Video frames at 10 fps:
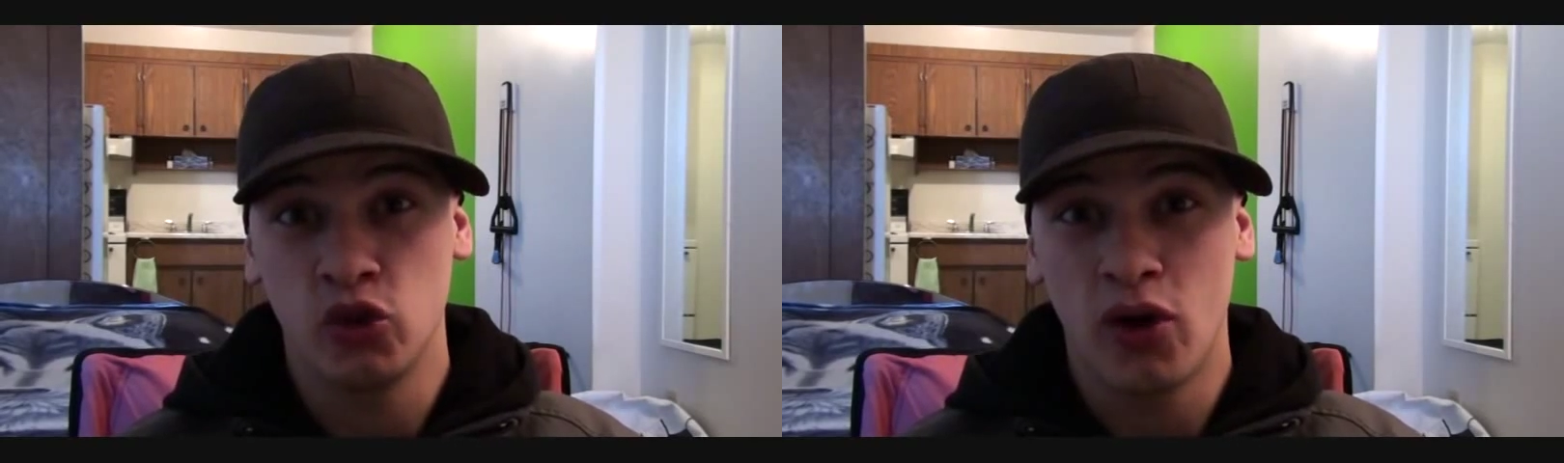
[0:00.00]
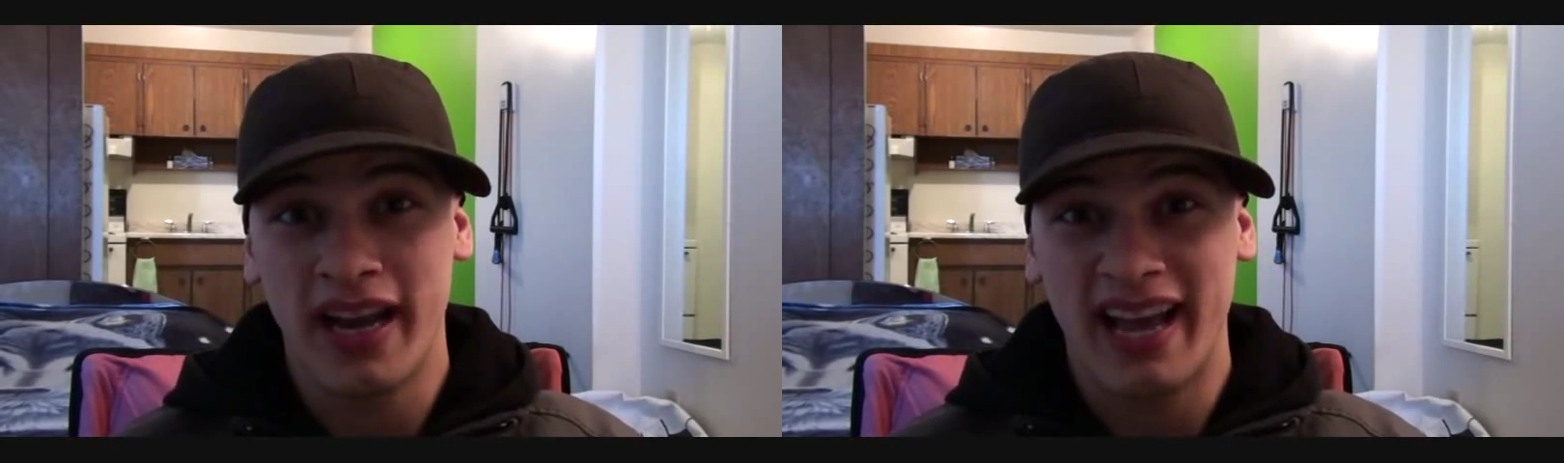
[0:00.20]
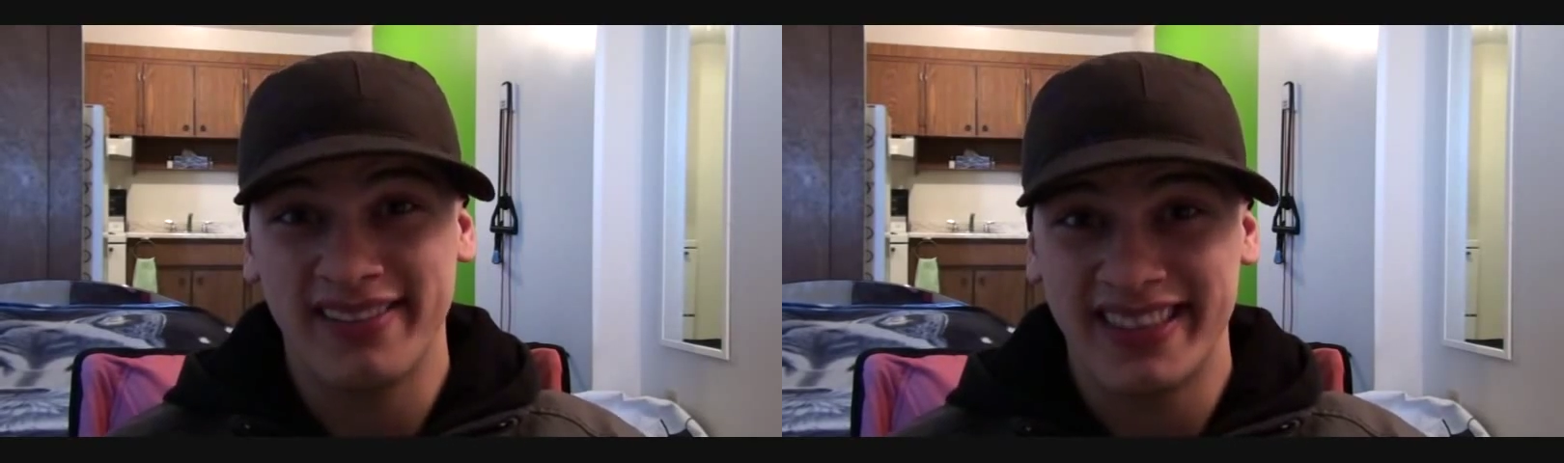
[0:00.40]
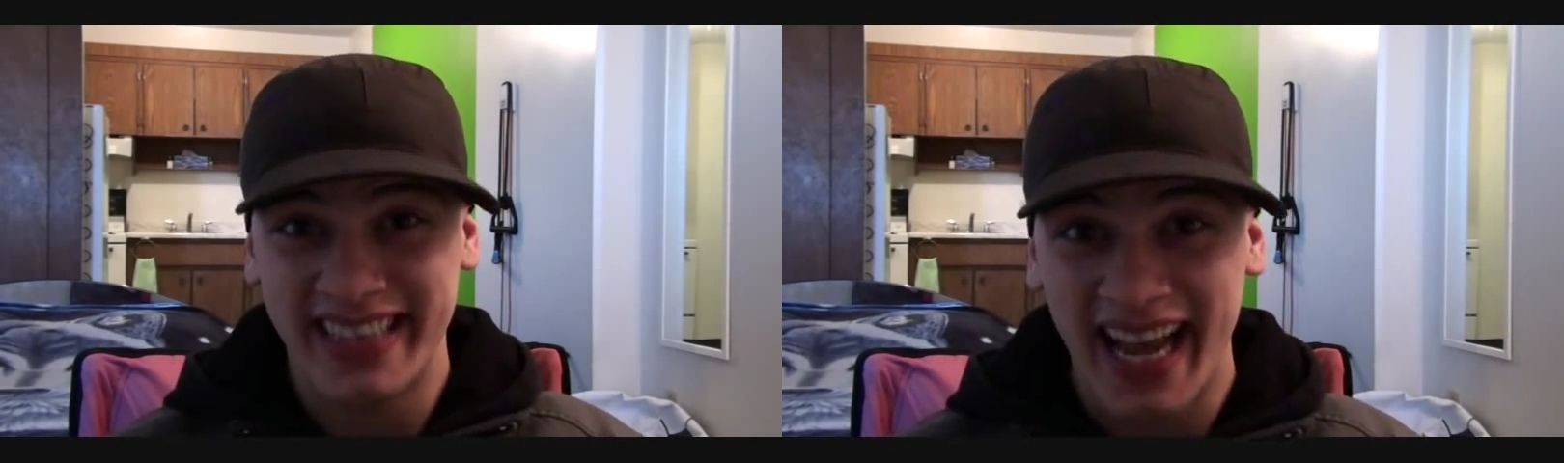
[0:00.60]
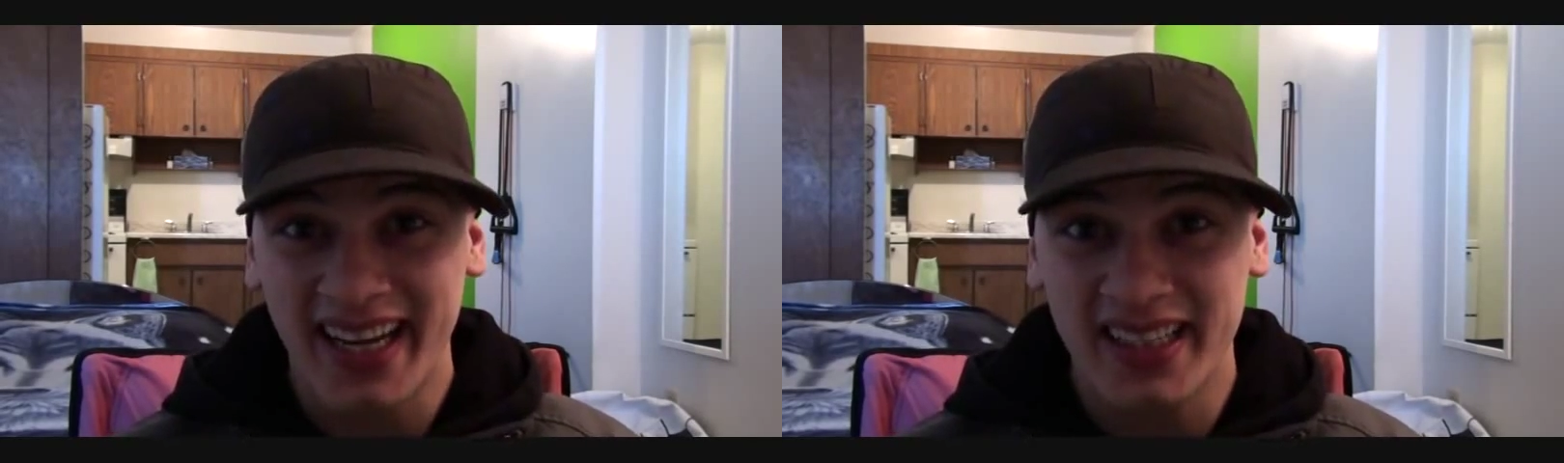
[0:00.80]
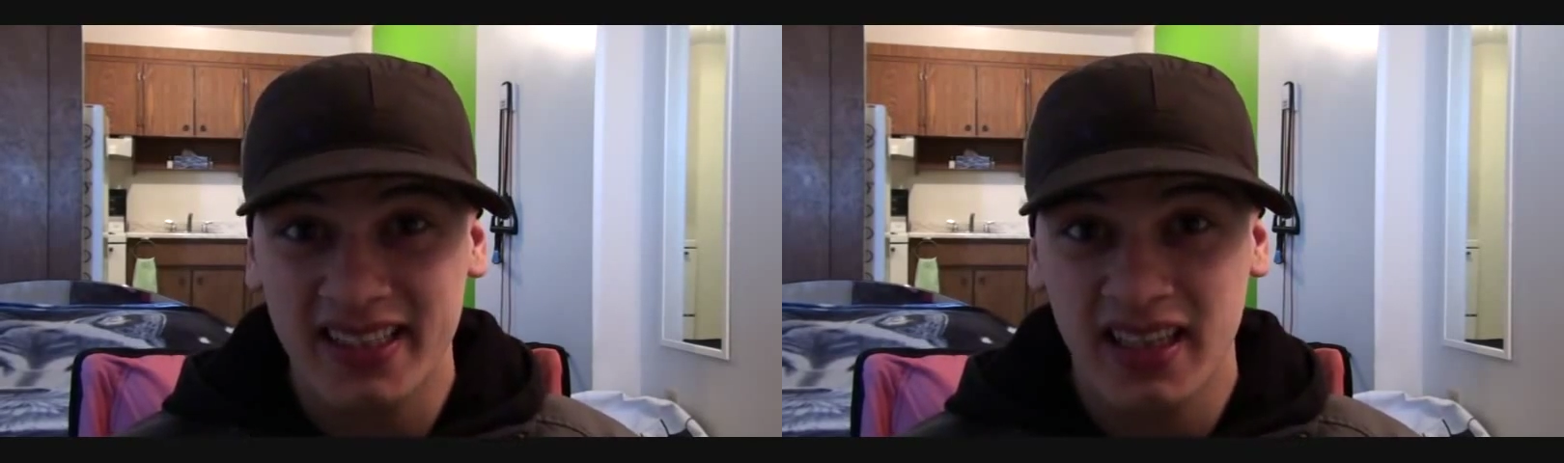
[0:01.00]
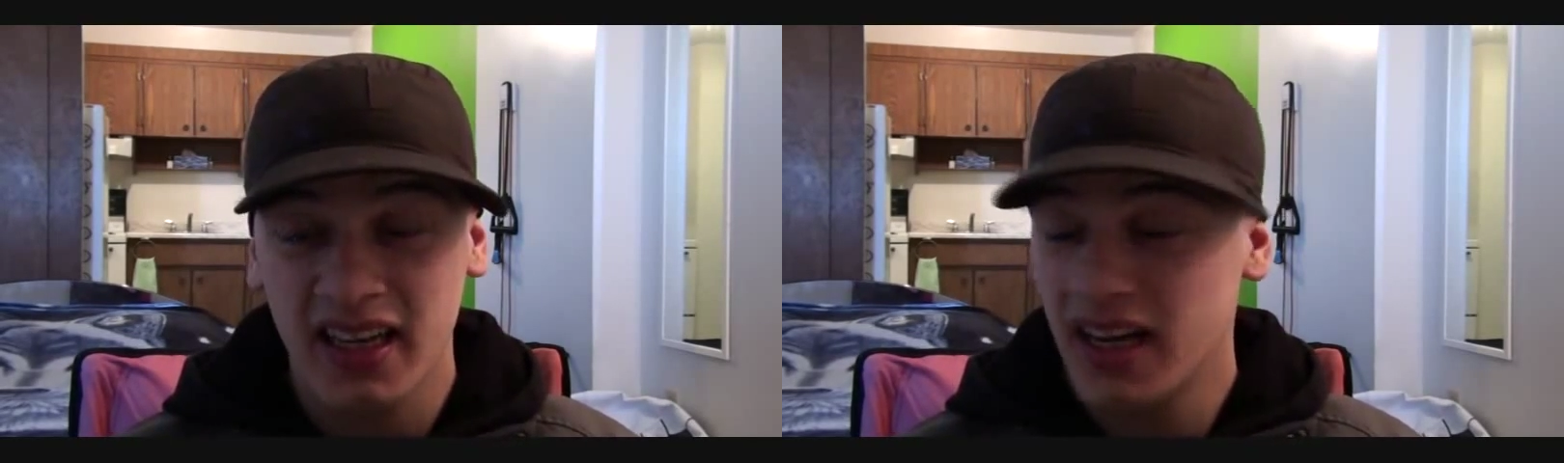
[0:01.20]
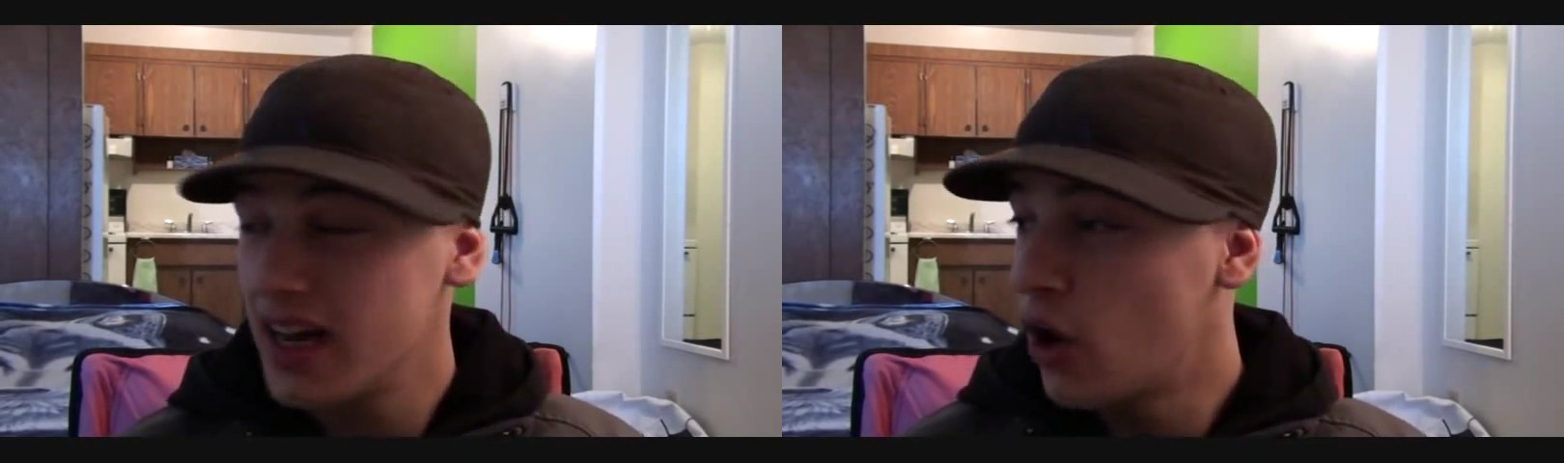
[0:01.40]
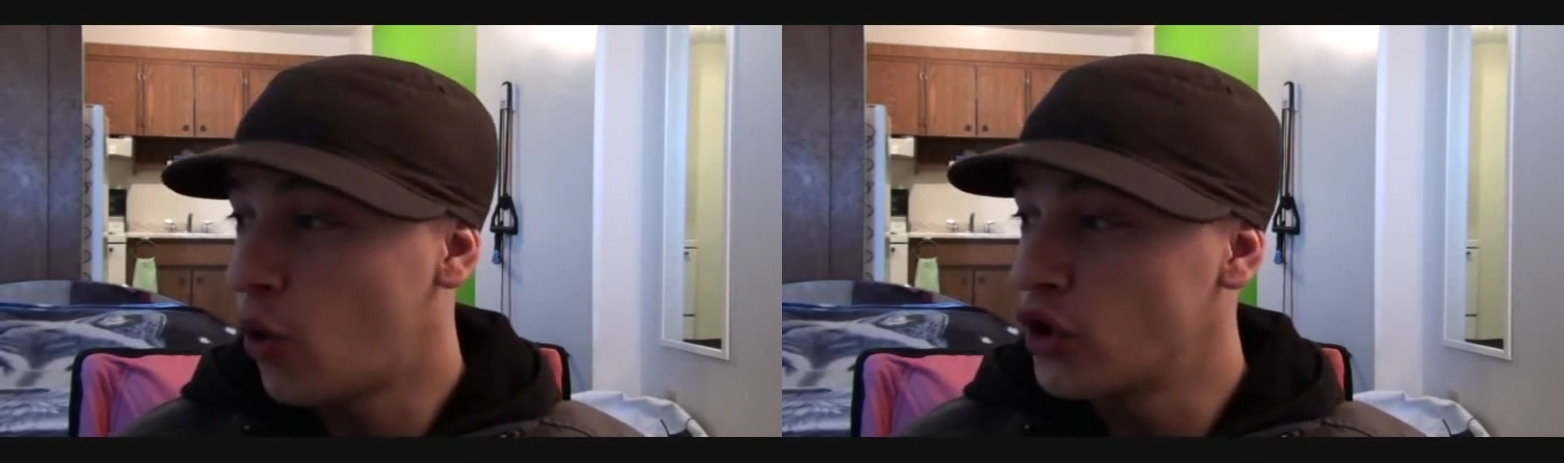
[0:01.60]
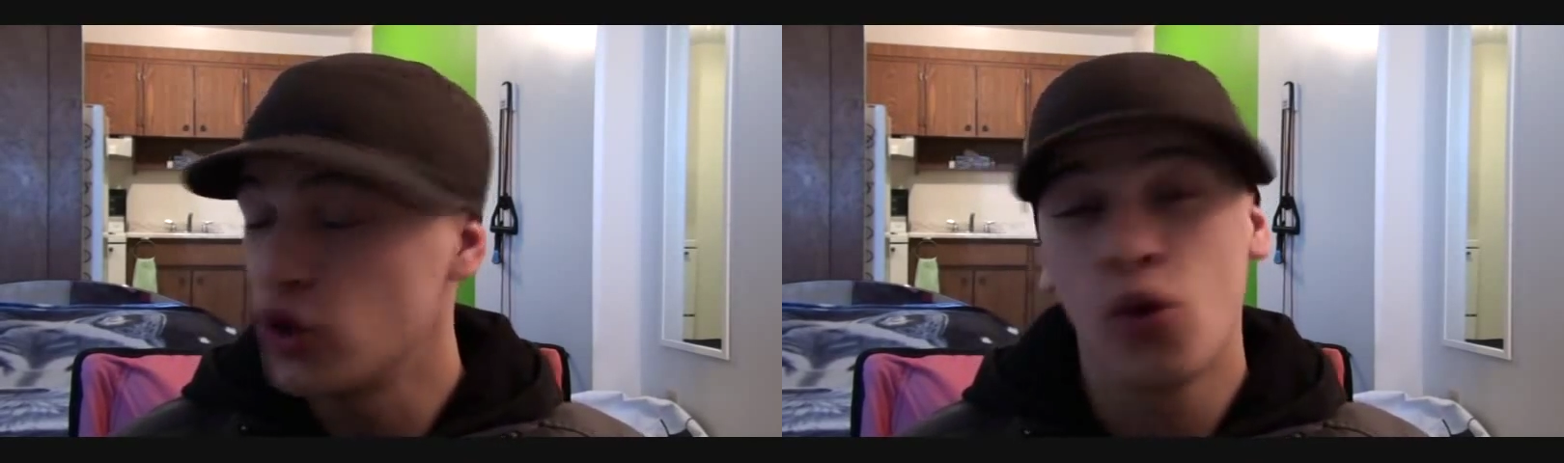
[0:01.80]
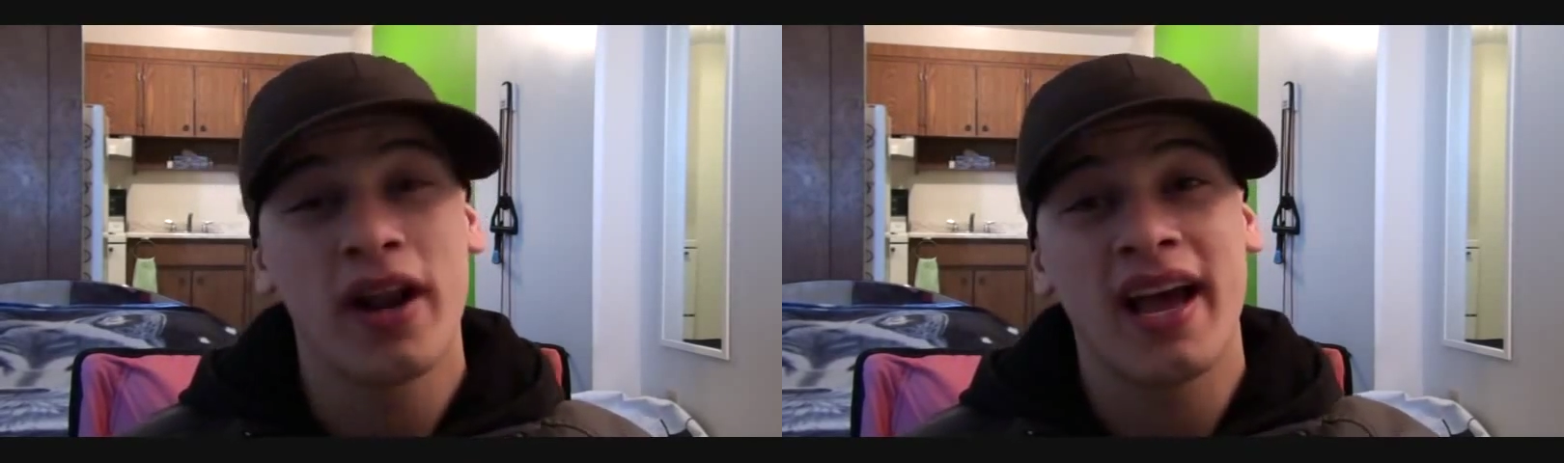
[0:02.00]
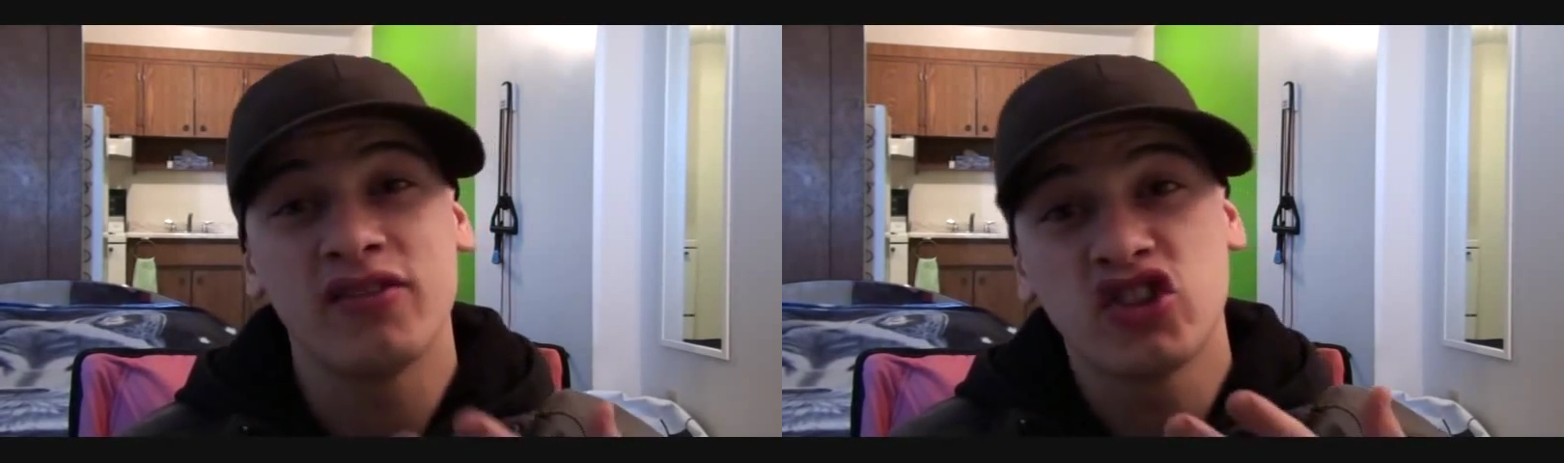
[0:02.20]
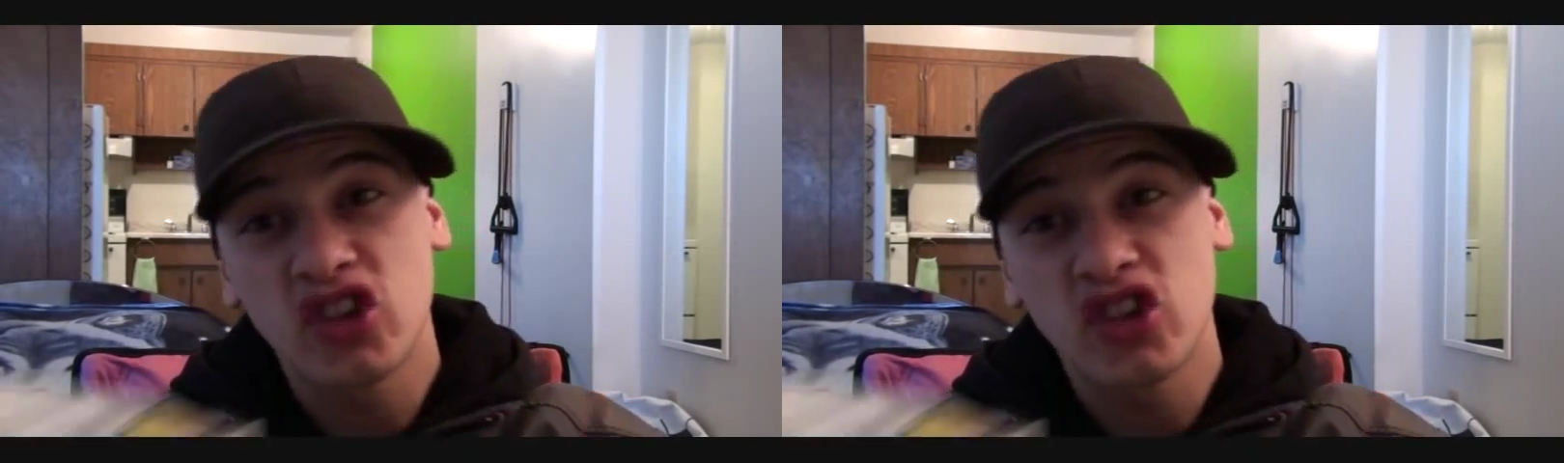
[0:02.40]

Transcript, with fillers: do you want to have sex? or do you want to have